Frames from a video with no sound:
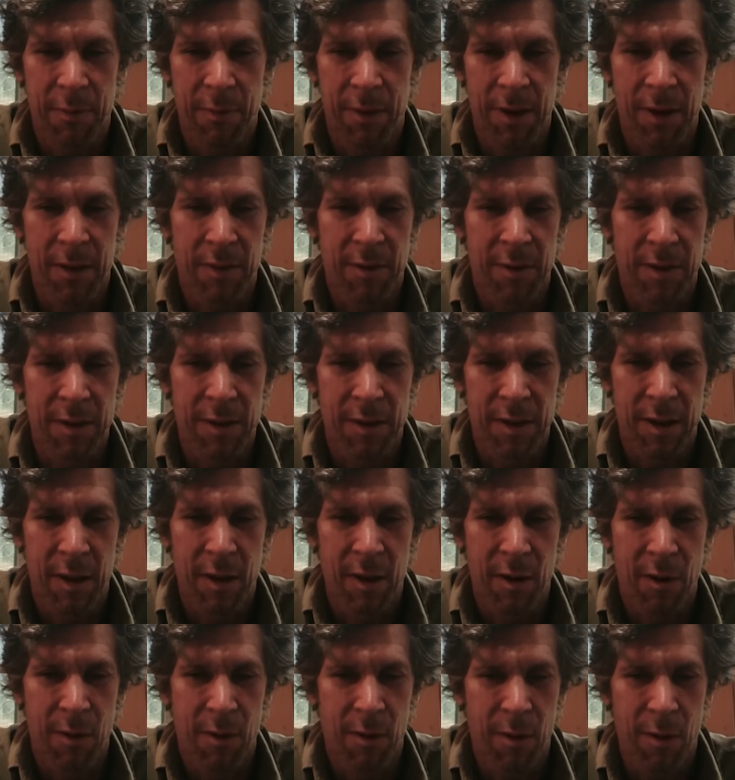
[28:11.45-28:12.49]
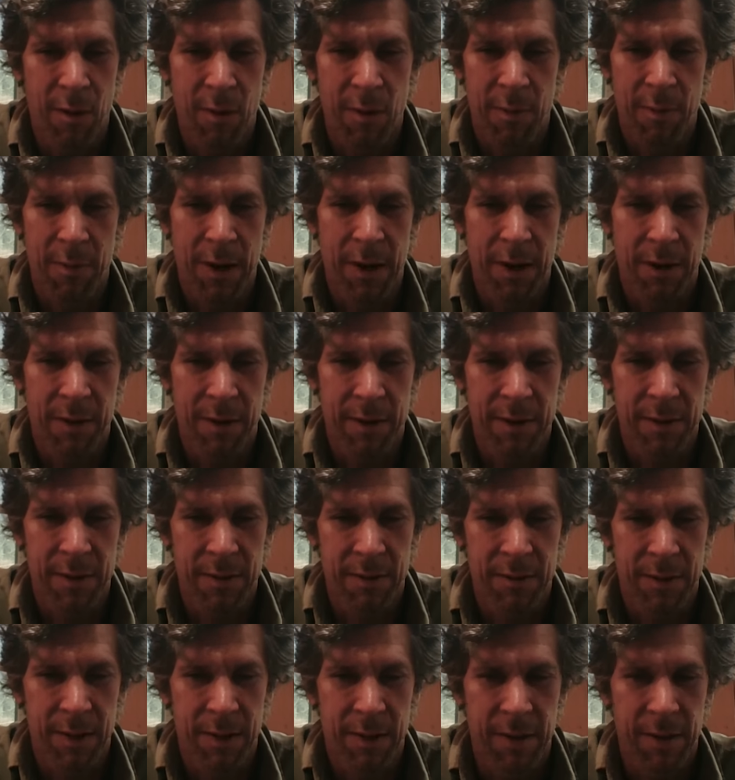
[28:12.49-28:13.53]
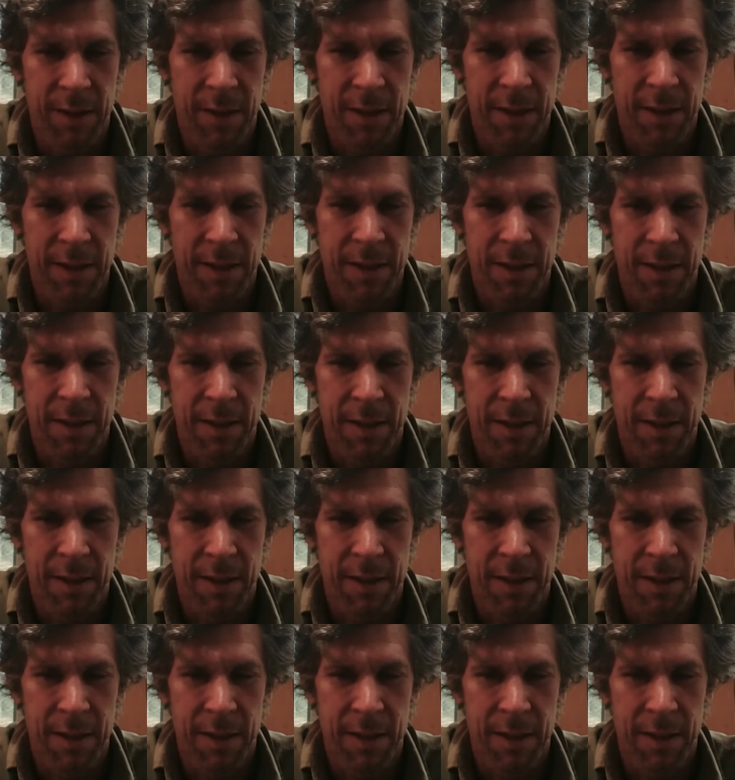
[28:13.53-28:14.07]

whether it's low or moderate severity.